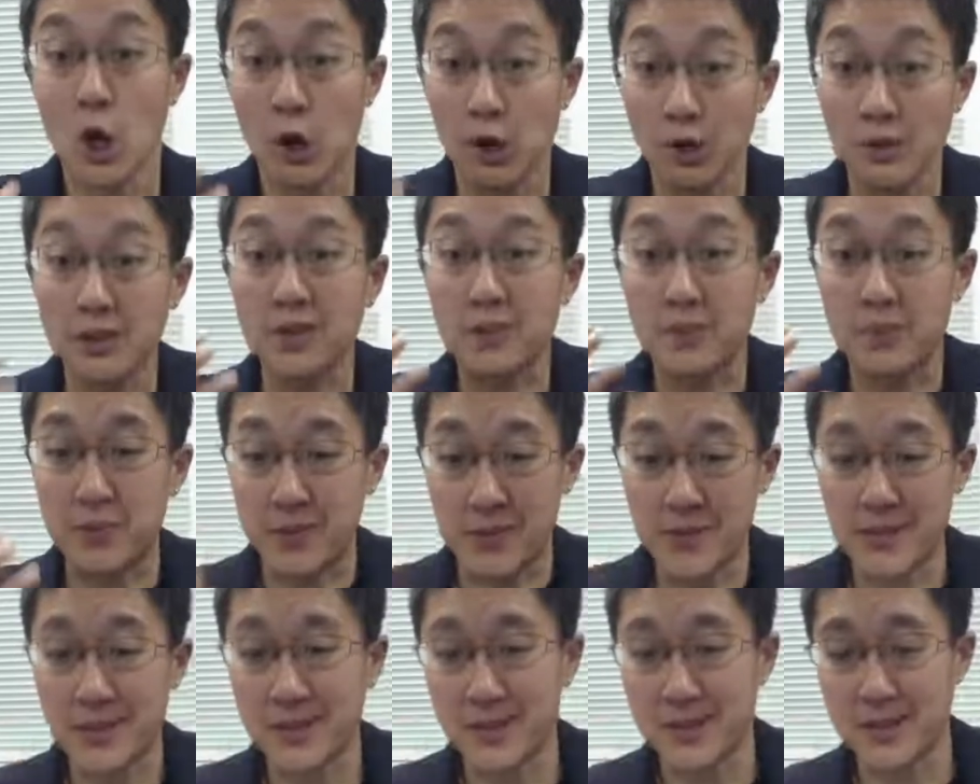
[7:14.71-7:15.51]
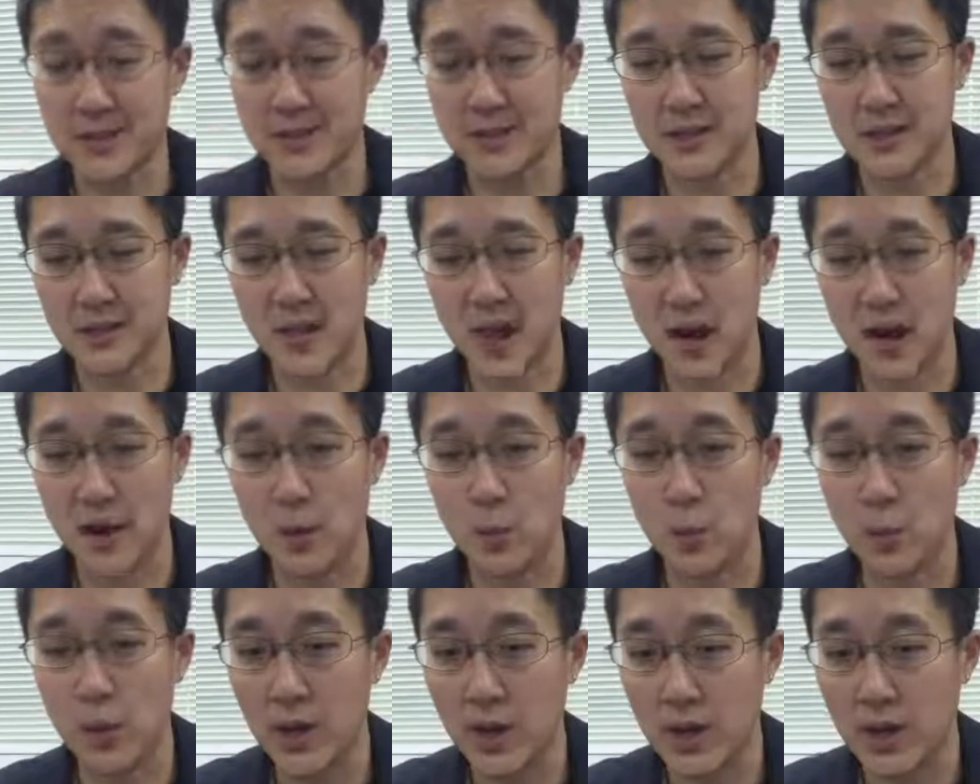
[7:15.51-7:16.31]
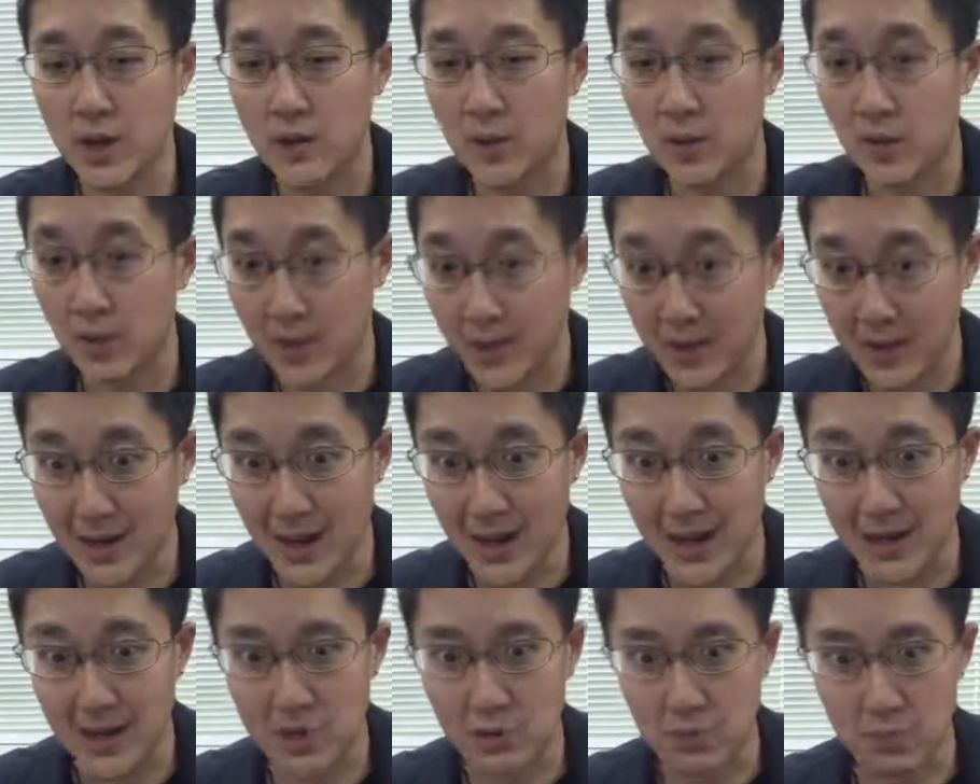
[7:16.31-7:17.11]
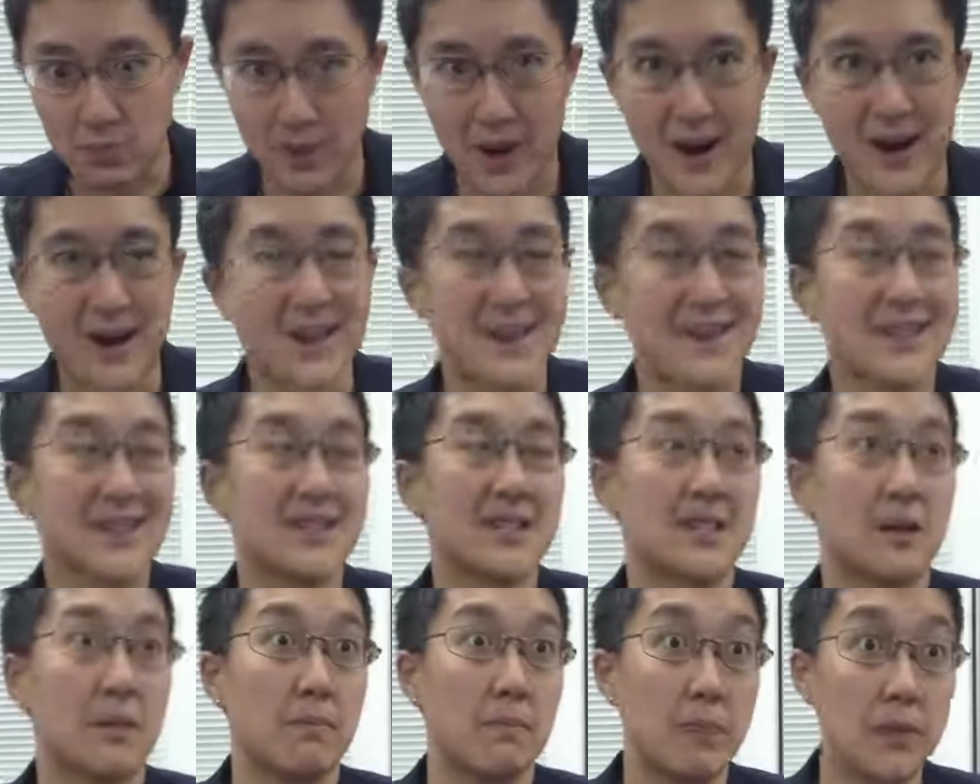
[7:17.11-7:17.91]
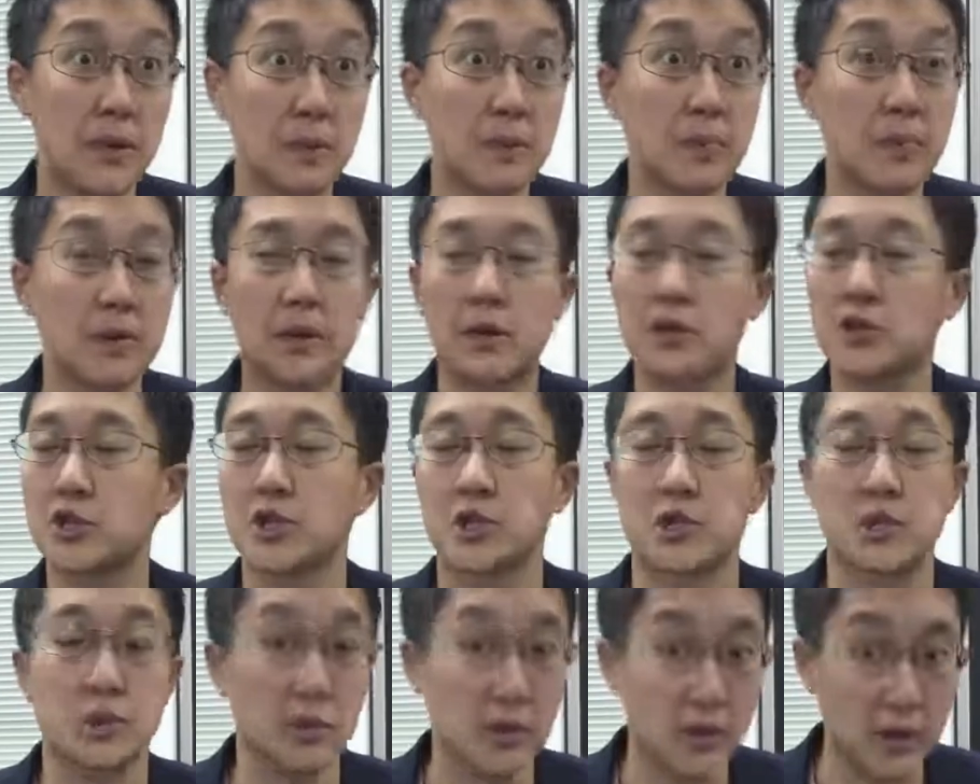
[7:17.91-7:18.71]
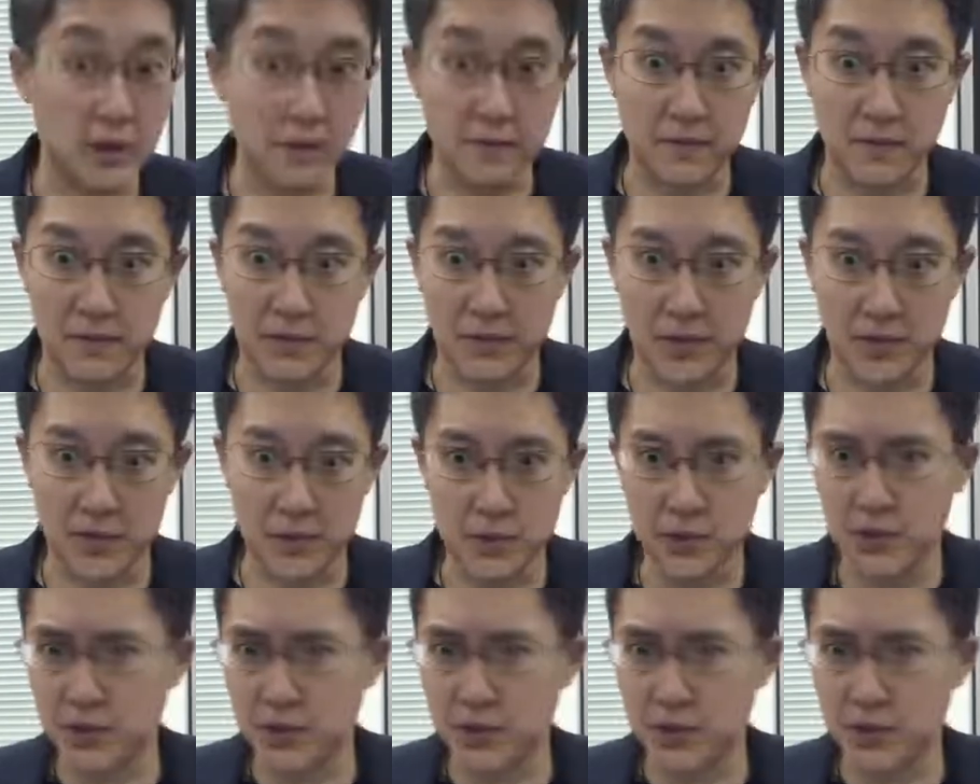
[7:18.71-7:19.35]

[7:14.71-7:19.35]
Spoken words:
on the pretense that we realize buyers and people are just looking for us.